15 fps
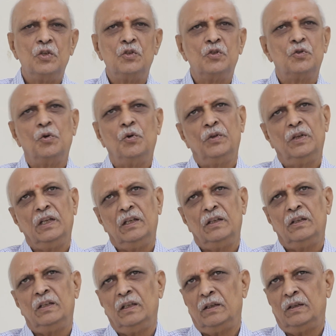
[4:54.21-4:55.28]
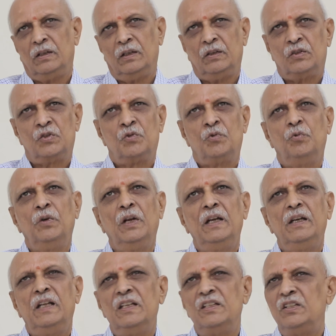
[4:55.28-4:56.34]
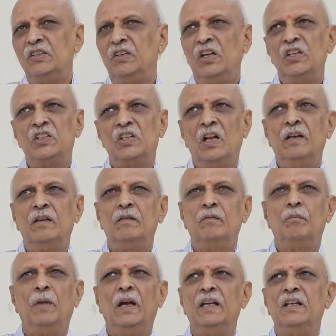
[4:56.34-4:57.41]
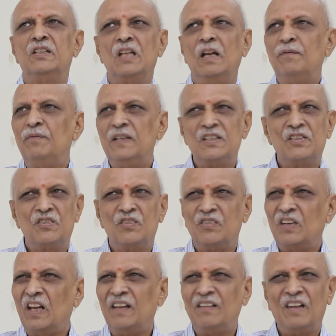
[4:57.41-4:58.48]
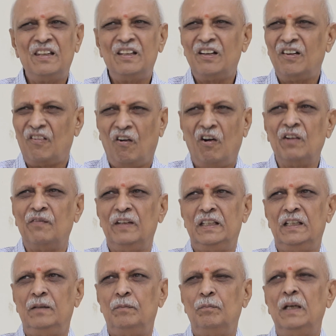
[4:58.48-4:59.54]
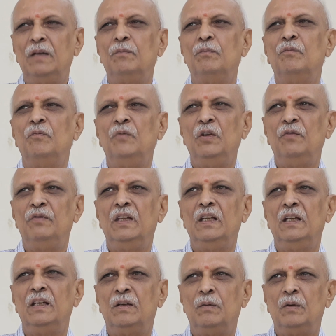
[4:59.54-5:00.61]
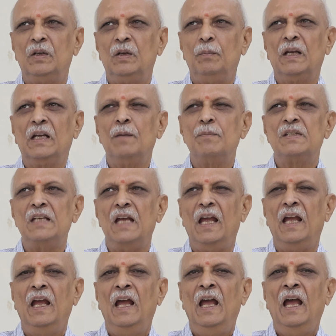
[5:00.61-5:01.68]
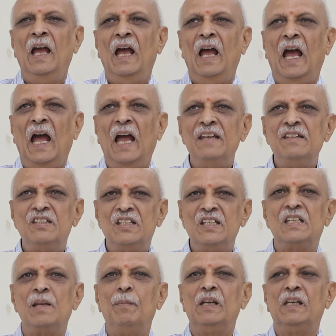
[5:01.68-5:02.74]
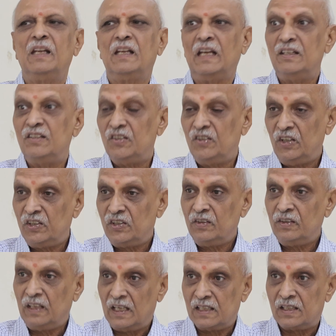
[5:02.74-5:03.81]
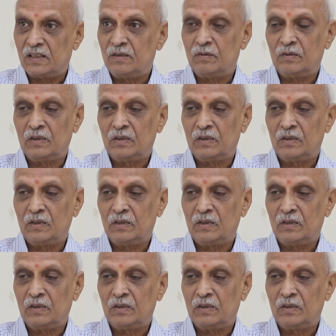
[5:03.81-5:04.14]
So the student agitation by itself is nothing wrong with it, but if it becomes a anti-Semitic agitation, yes,